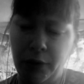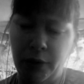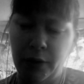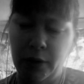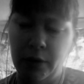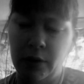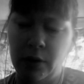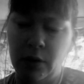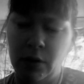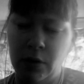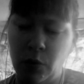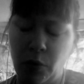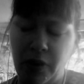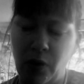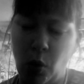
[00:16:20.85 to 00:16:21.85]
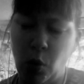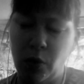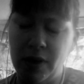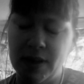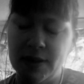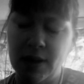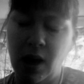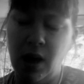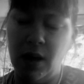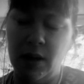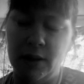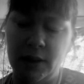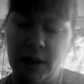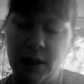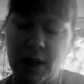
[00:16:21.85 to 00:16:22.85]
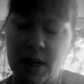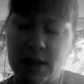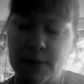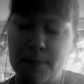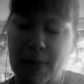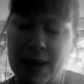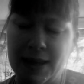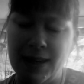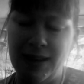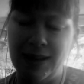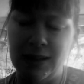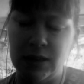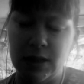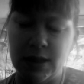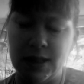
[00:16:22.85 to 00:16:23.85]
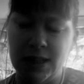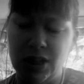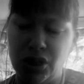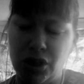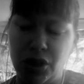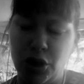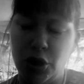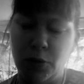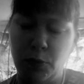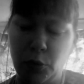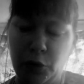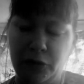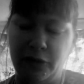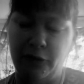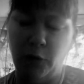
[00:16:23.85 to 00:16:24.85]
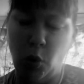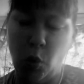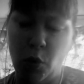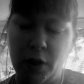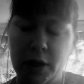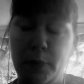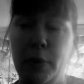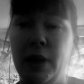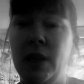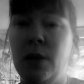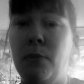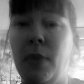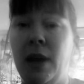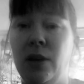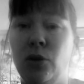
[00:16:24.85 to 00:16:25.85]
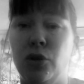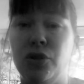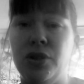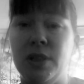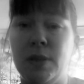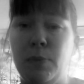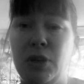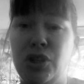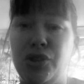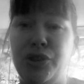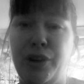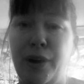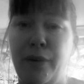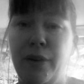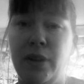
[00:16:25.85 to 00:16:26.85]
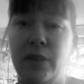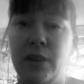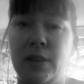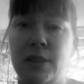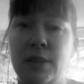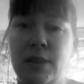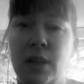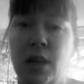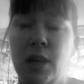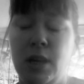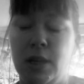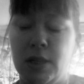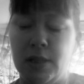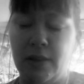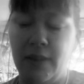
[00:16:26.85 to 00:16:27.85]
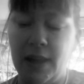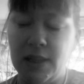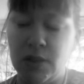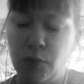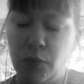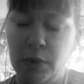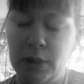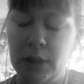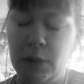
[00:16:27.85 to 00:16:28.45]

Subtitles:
her with all his heart, and he's making a decision to move forward, but he may not just be sharing this. So that's